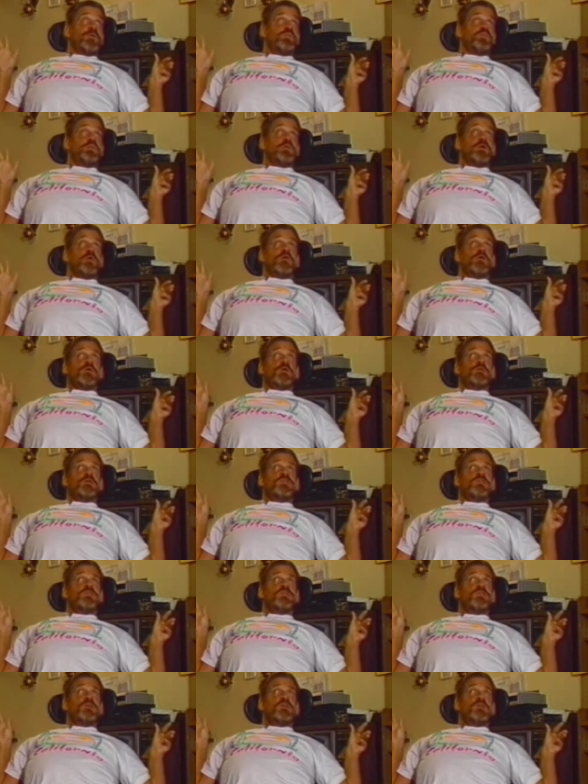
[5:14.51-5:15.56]
parents
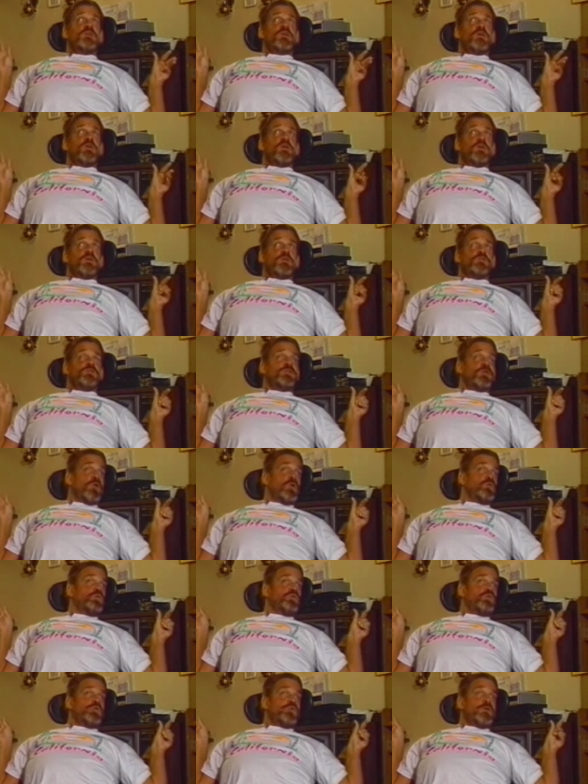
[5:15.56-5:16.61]

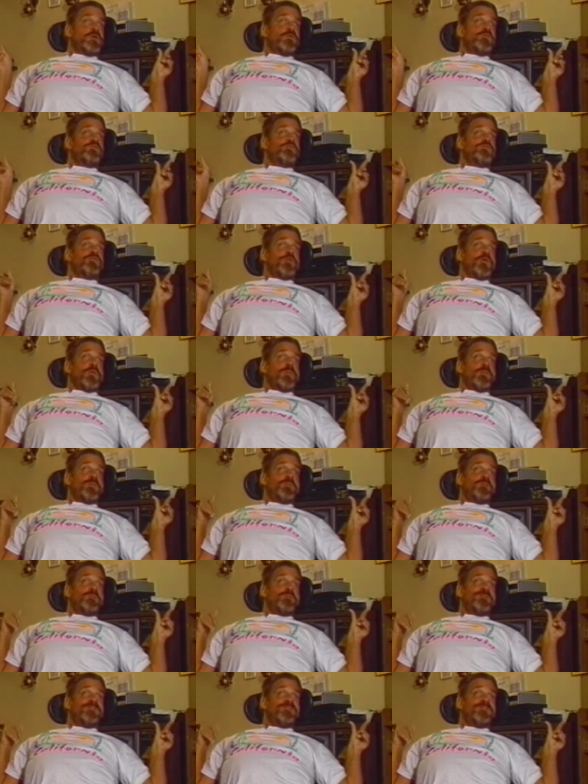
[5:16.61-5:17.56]
sheltered them from